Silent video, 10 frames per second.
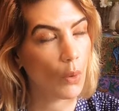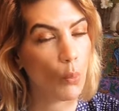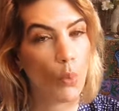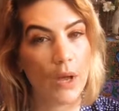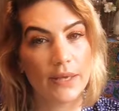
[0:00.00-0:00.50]

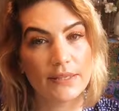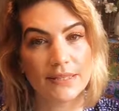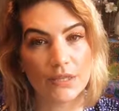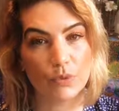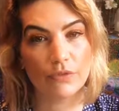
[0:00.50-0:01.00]
What is
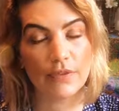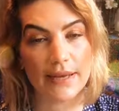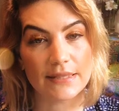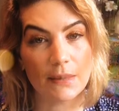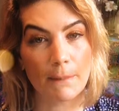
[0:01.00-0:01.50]
he
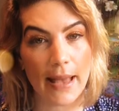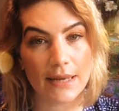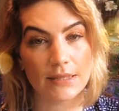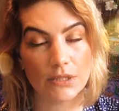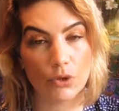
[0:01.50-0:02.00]
reflecting
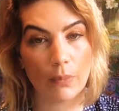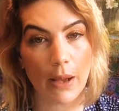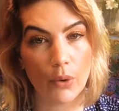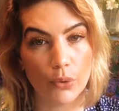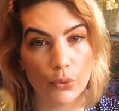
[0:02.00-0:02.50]
back to you
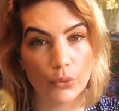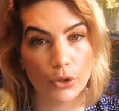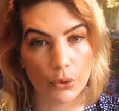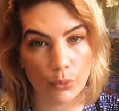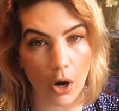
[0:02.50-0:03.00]
about who
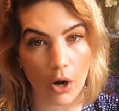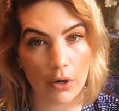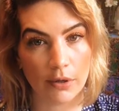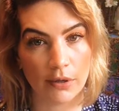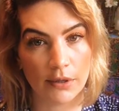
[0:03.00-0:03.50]
you
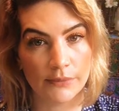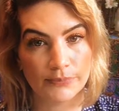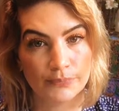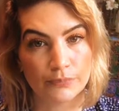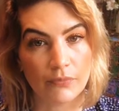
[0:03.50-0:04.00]
are?
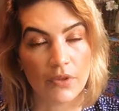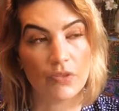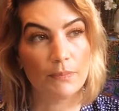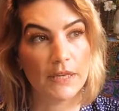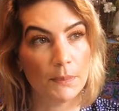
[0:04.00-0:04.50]

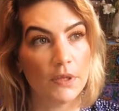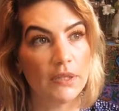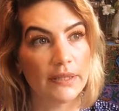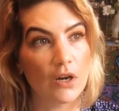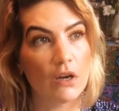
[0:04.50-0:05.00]
The people
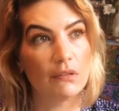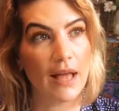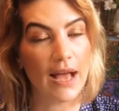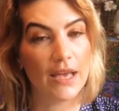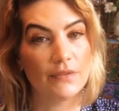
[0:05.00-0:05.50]
in our
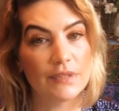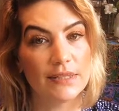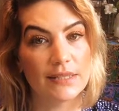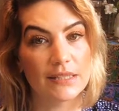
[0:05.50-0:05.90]
lives, the